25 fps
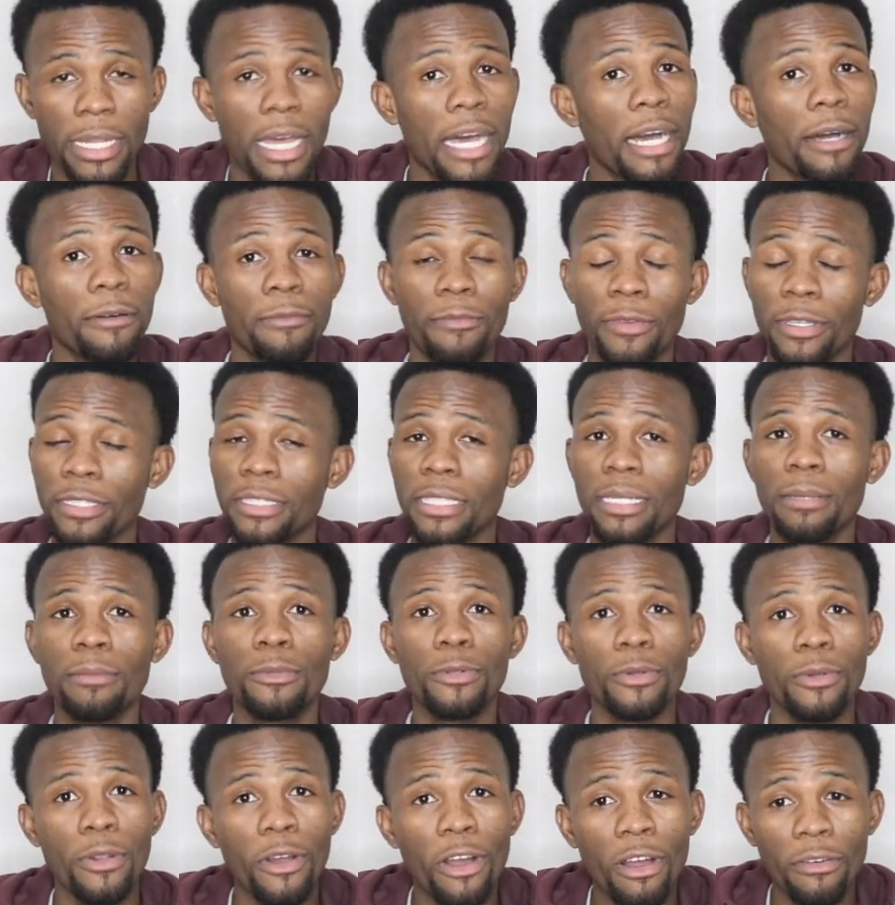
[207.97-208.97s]
I'll visit them
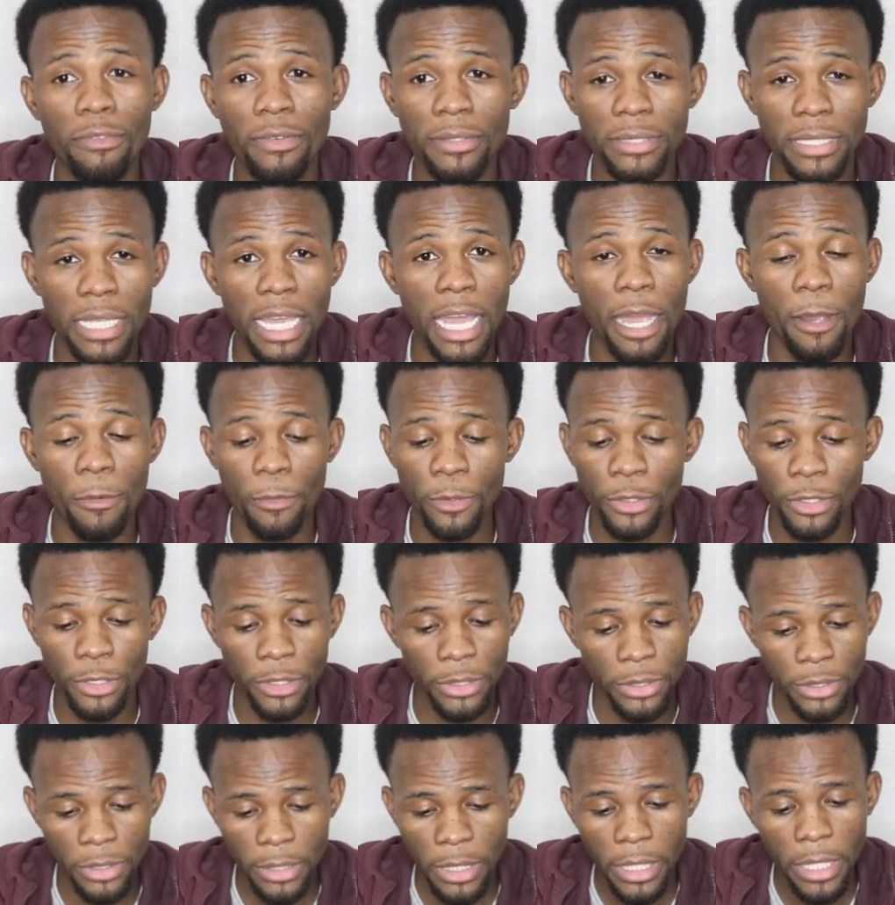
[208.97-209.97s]
during office
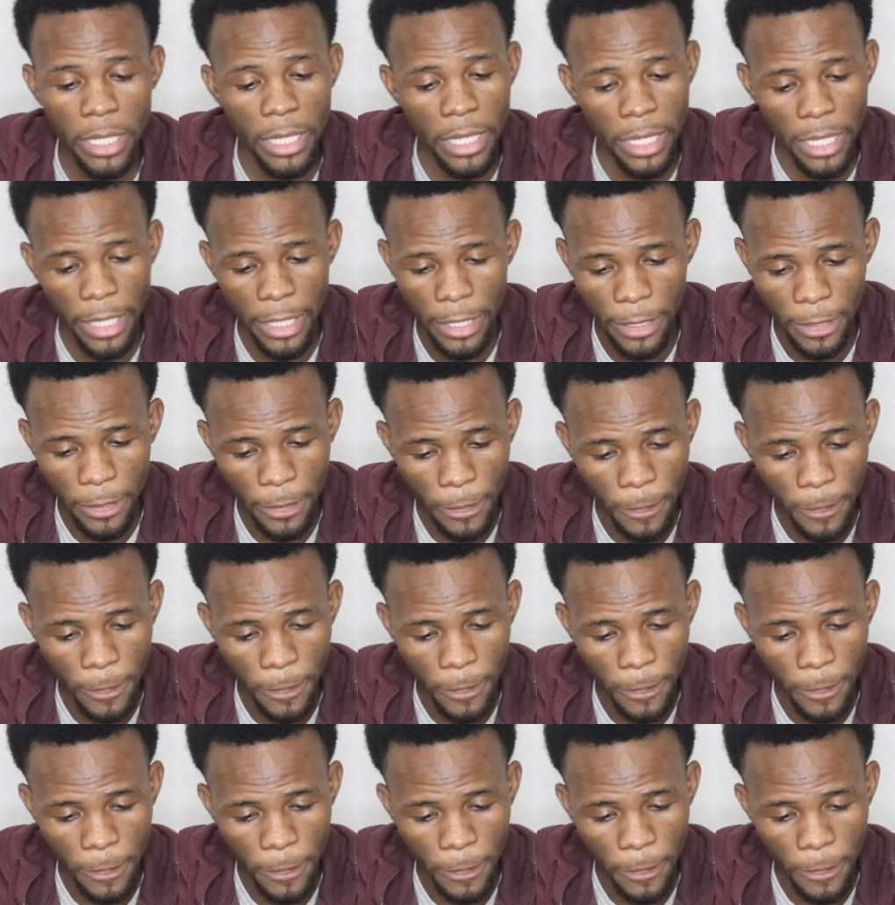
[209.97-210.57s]
hours, and